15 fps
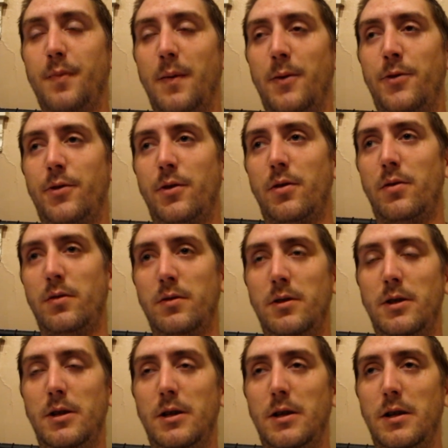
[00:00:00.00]
So
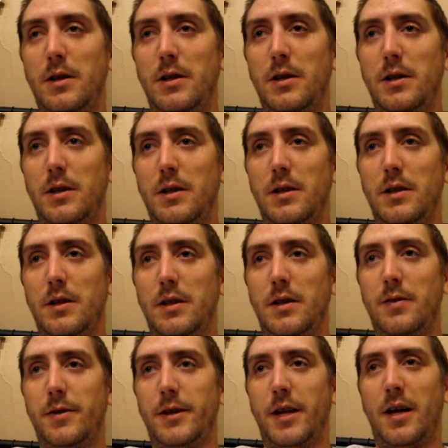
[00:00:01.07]

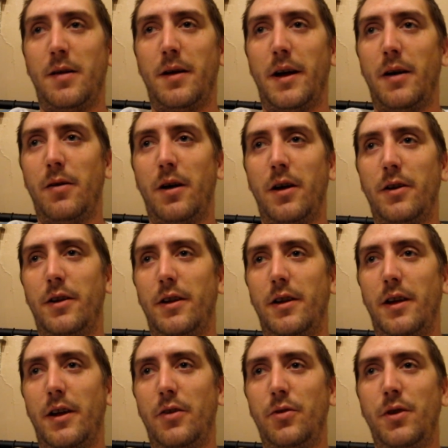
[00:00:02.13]
I
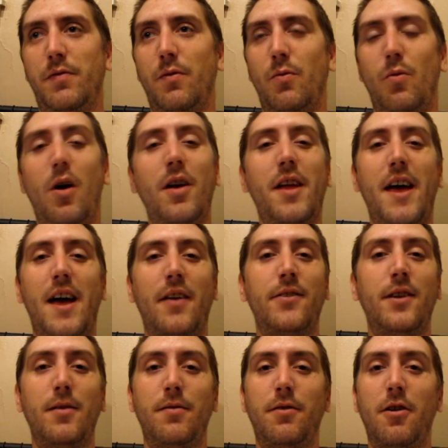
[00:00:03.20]
don't even want to
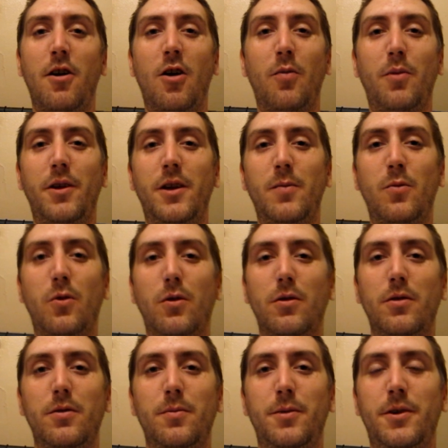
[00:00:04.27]
ask him for help
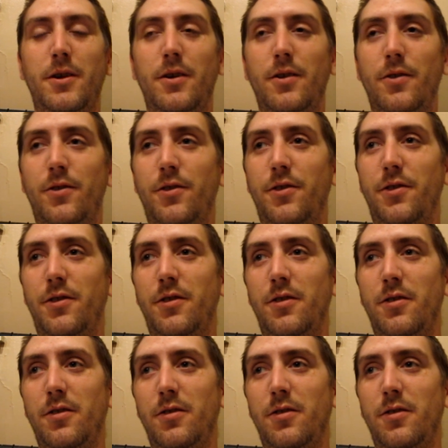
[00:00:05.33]
anymore, because